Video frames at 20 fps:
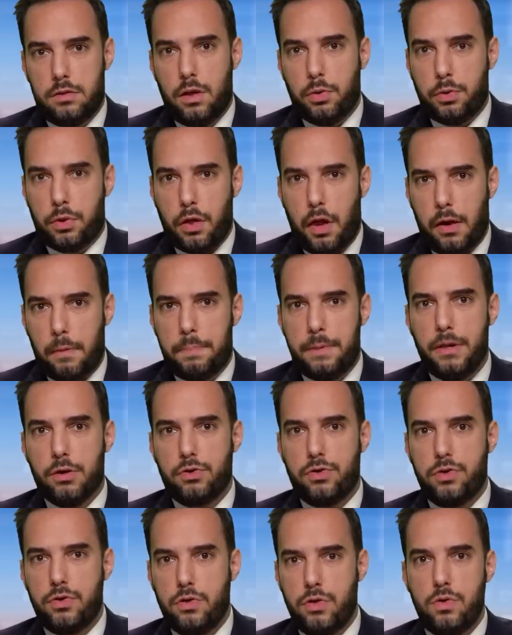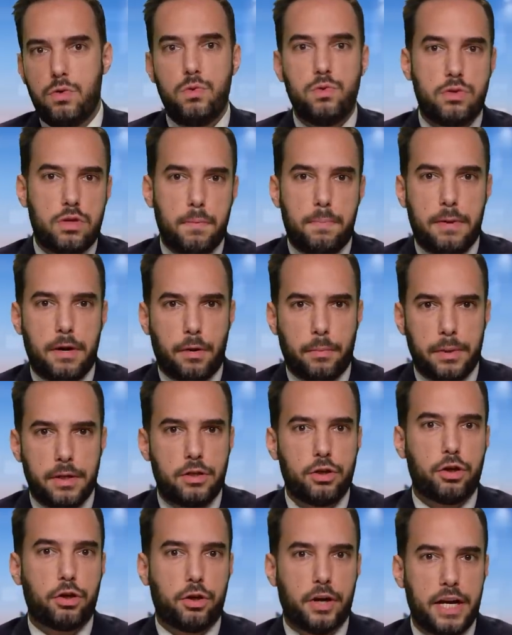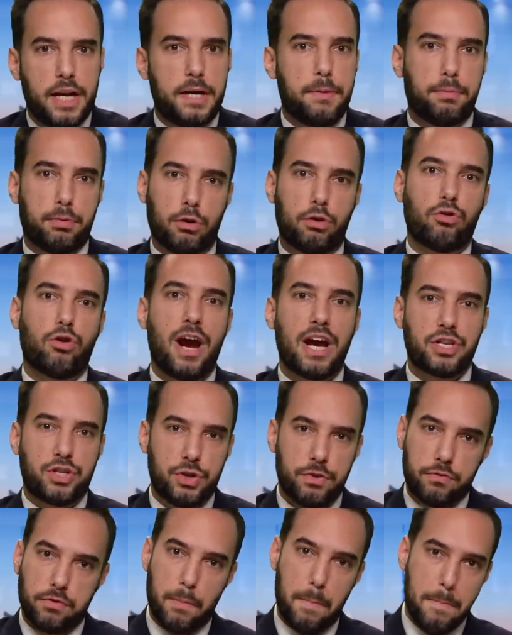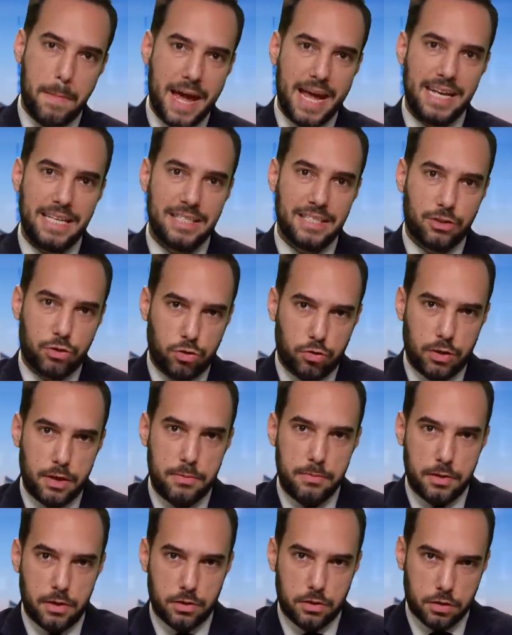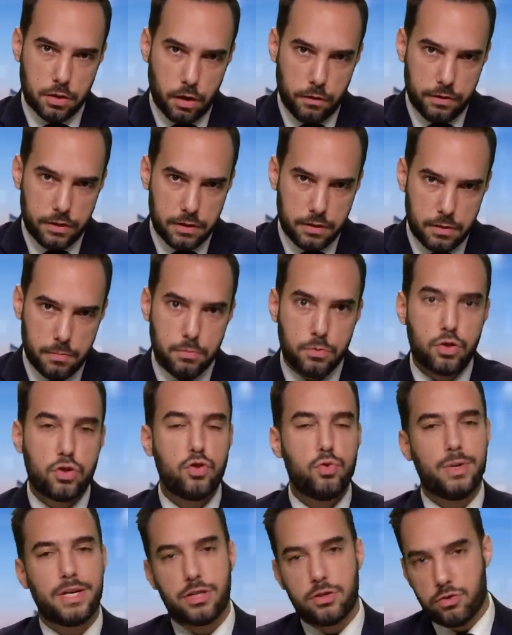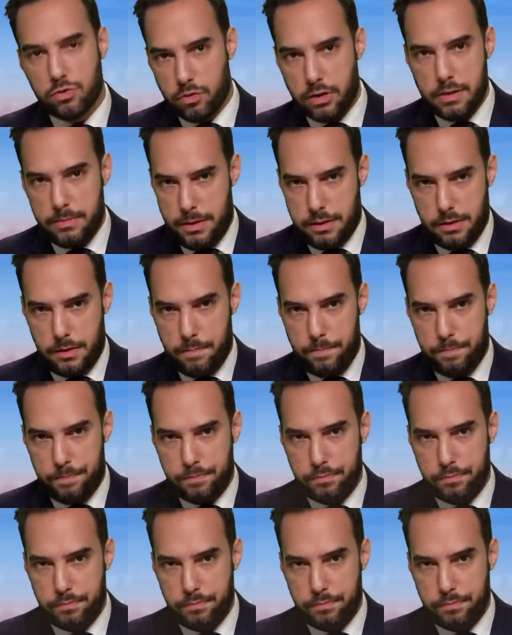Lowenthal appeared to use the pyramid to create a progression from mainstream conservatism to extremism.